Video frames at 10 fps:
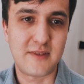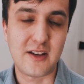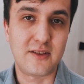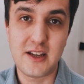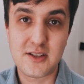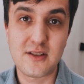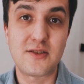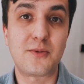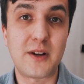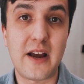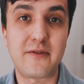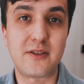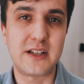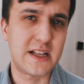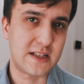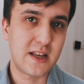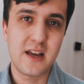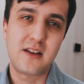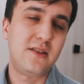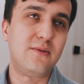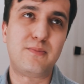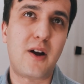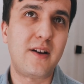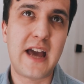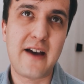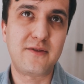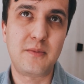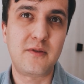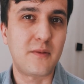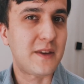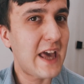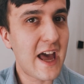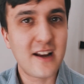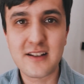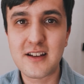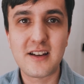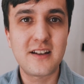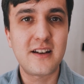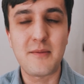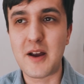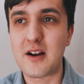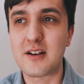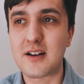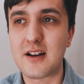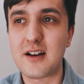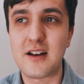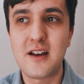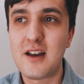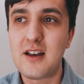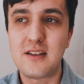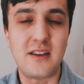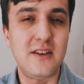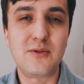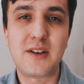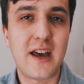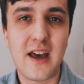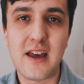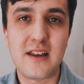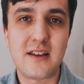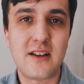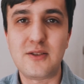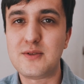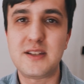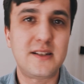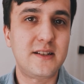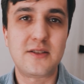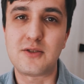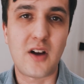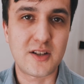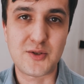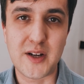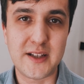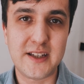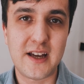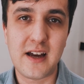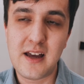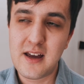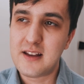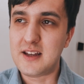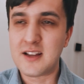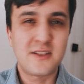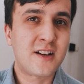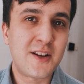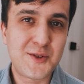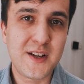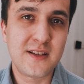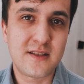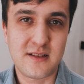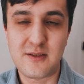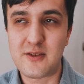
regulations or whatever is you probably have to be from Canada, America, the UK, New Zealand, or Australia. The other countries,